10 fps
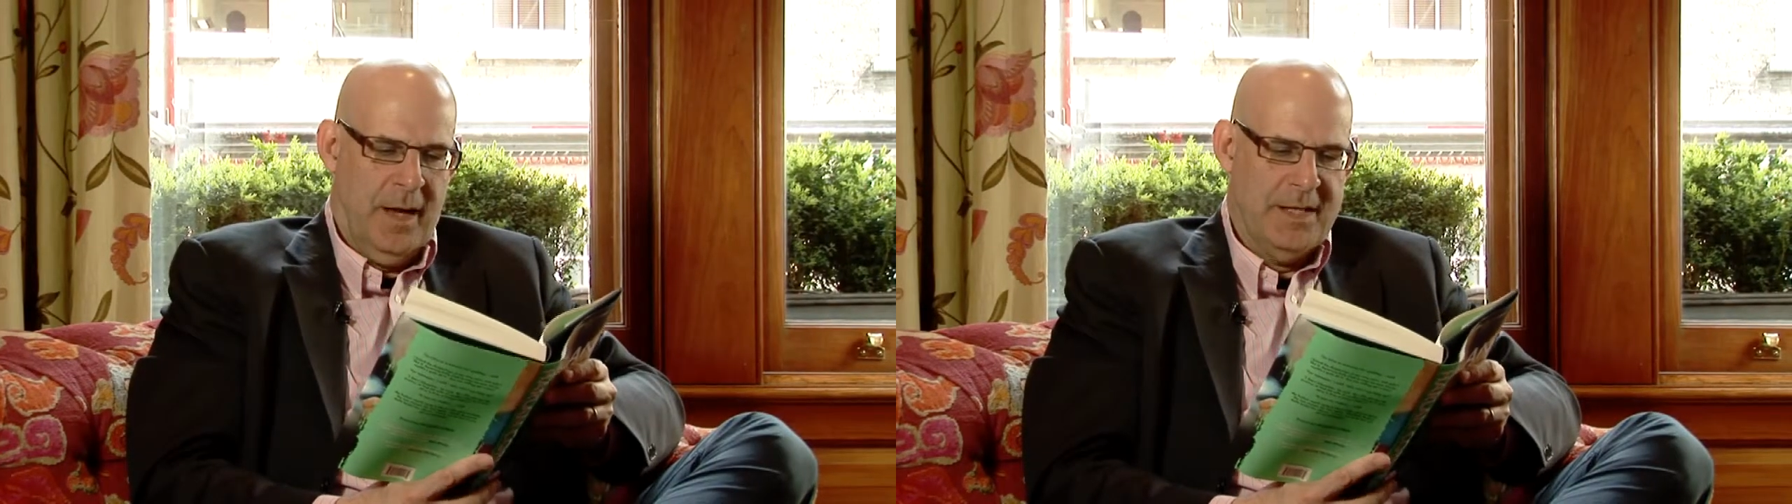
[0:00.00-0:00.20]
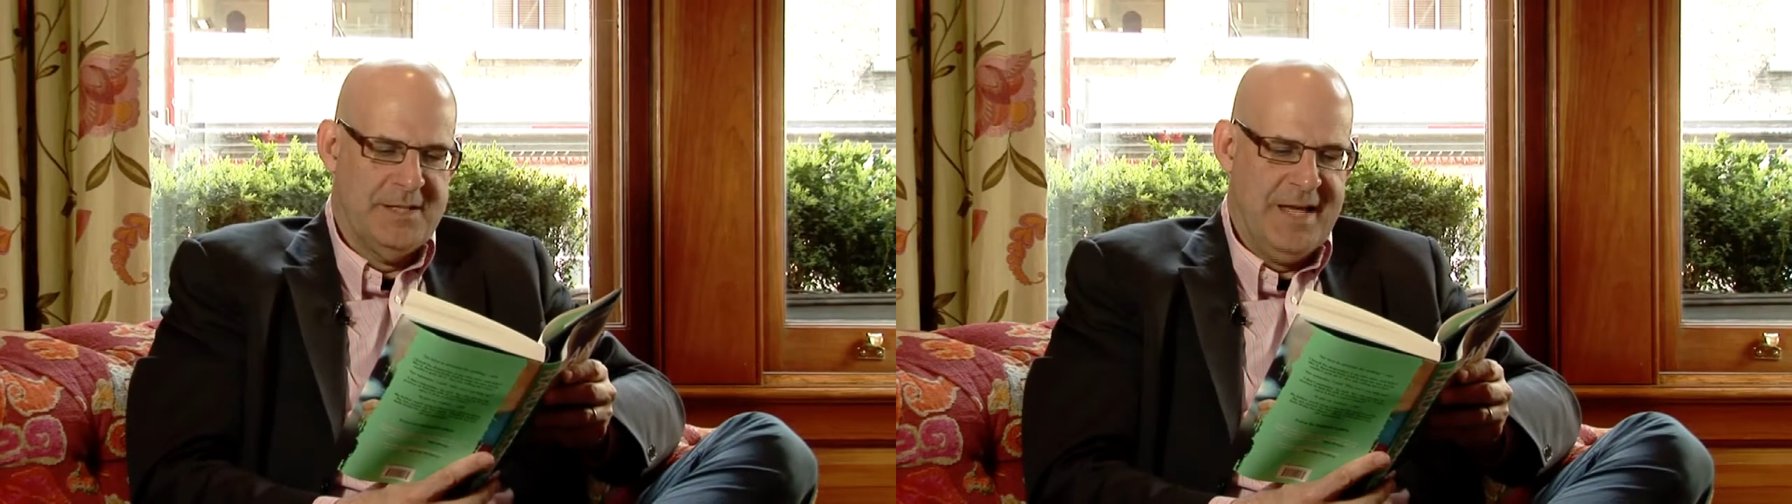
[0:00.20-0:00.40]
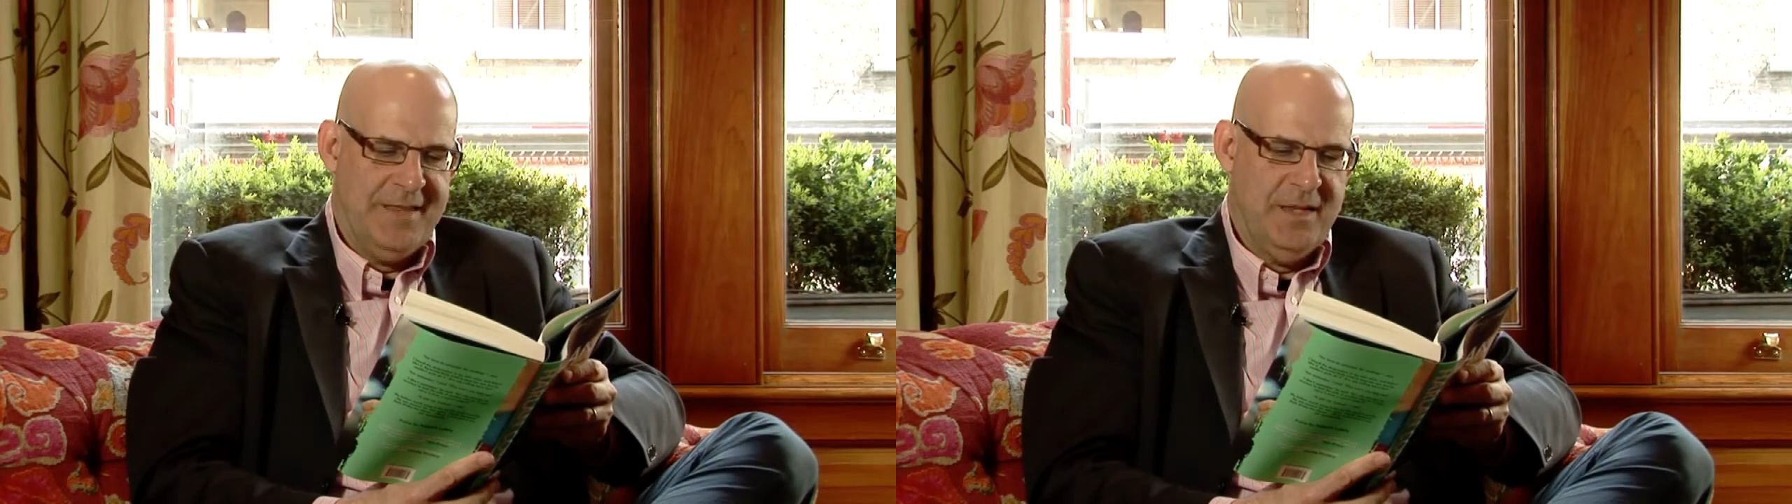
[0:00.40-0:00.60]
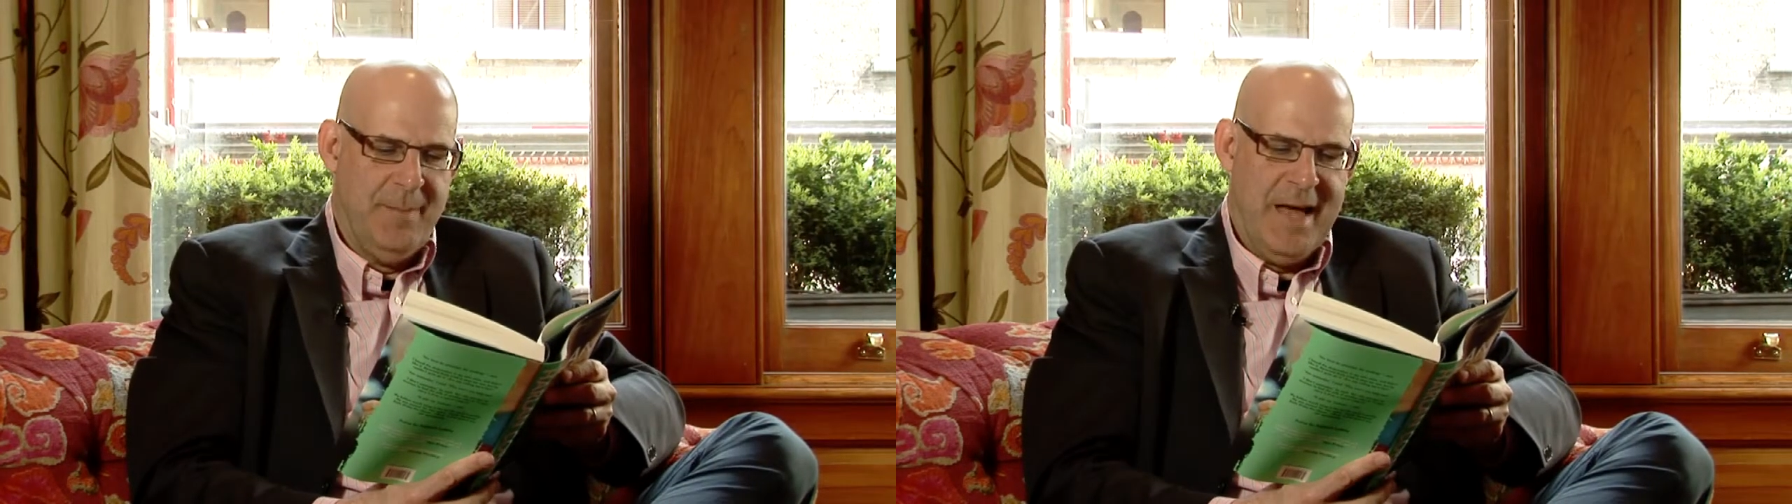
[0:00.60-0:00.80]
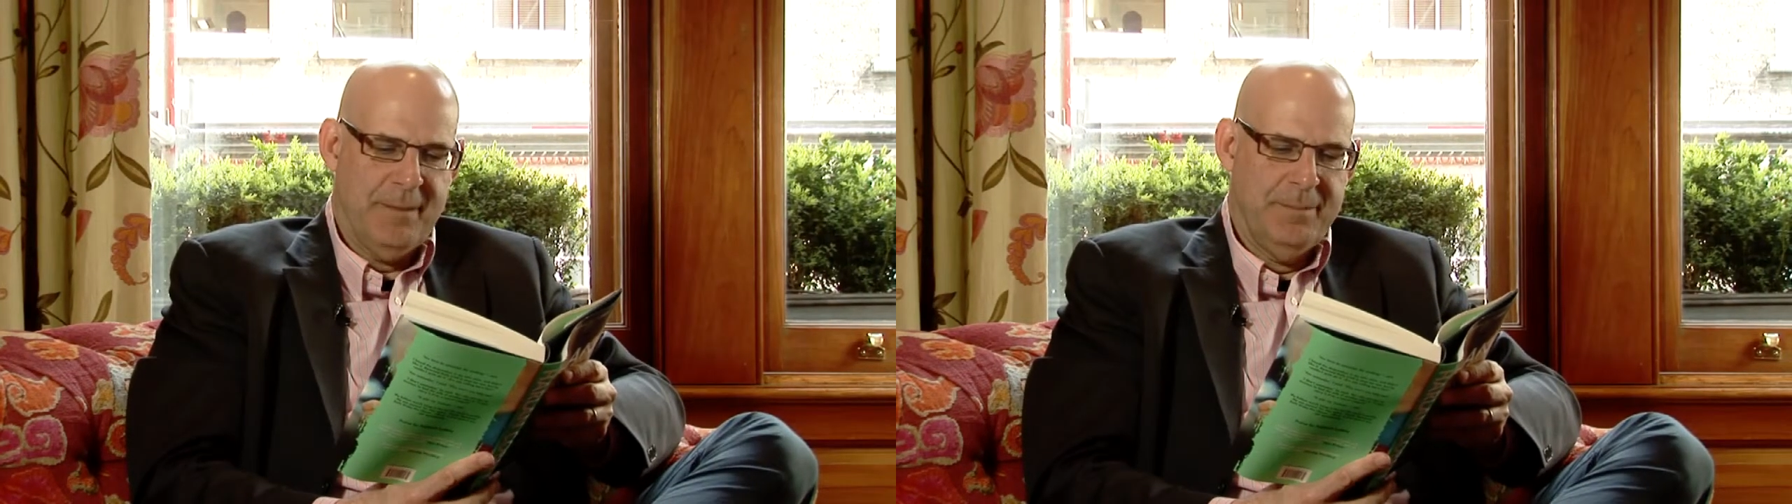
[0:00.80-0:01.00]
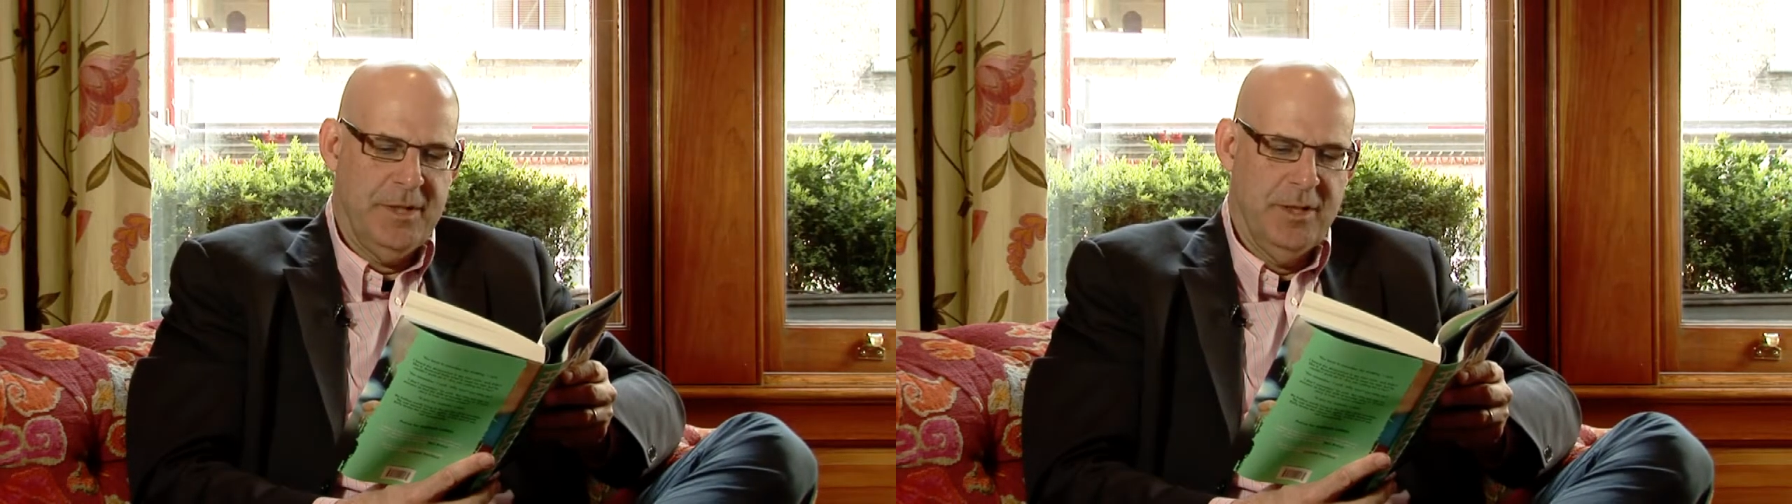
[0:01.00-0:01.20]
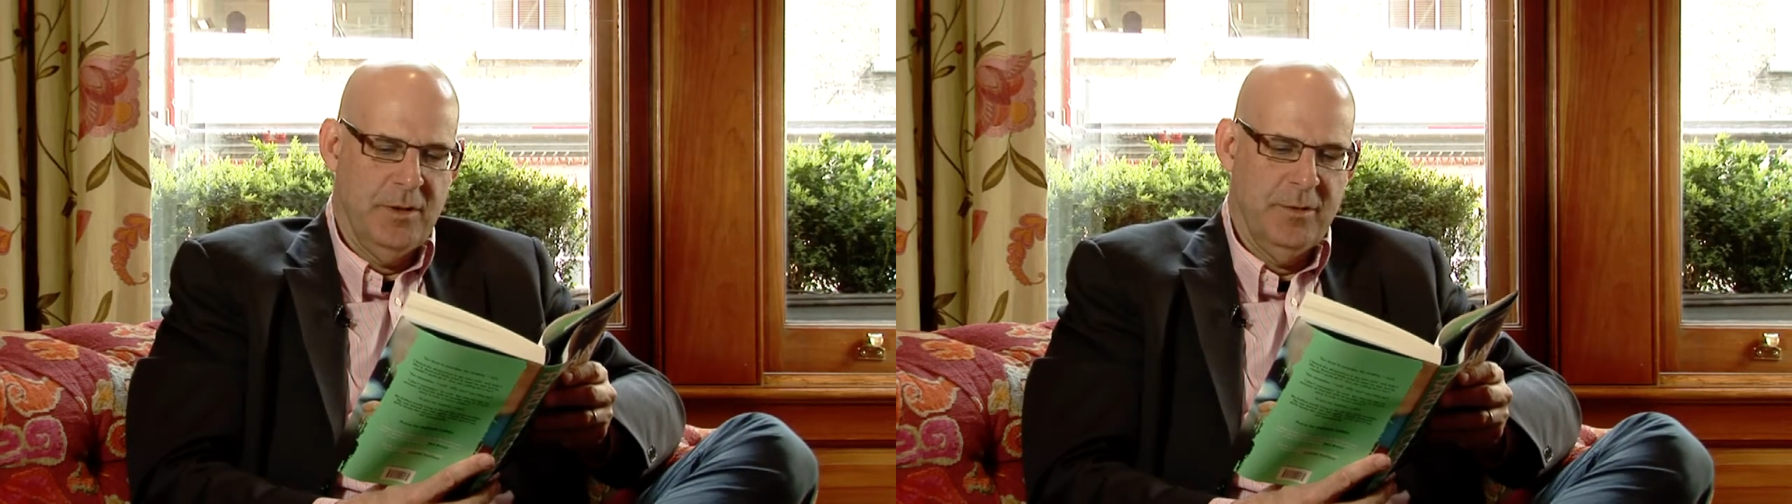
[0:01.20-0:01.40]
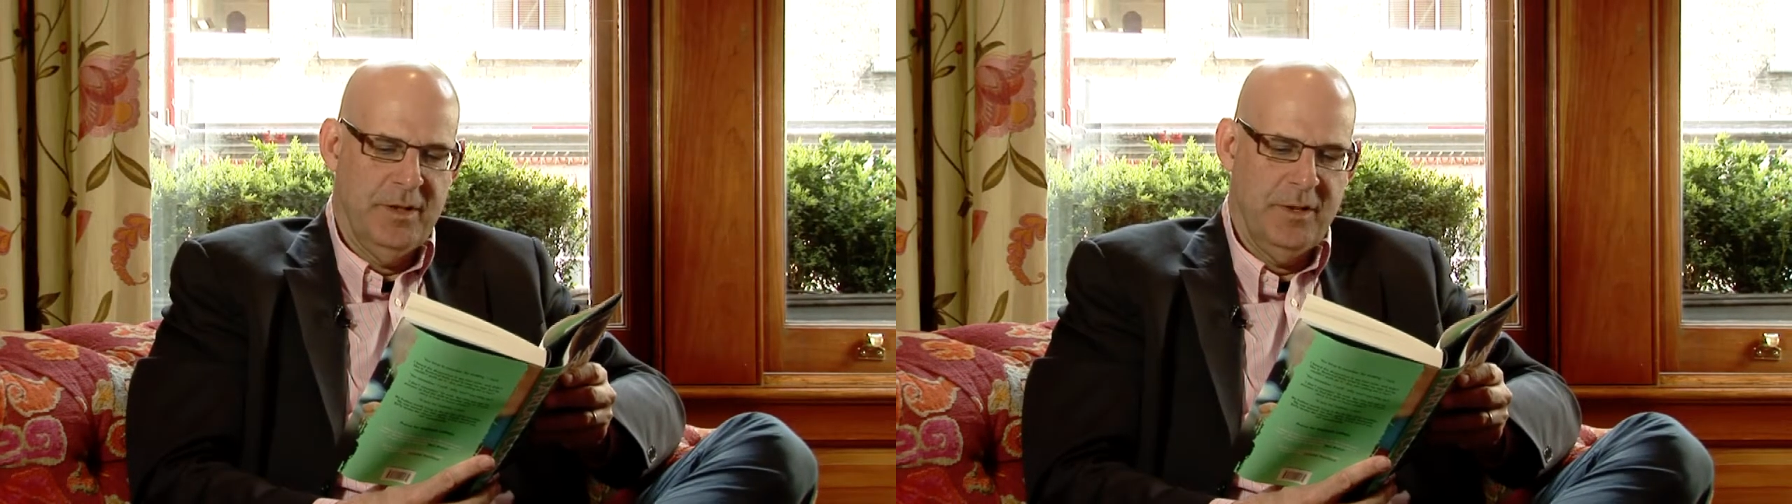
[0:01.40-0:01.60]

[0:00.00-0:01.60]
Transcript: I sat in the back pew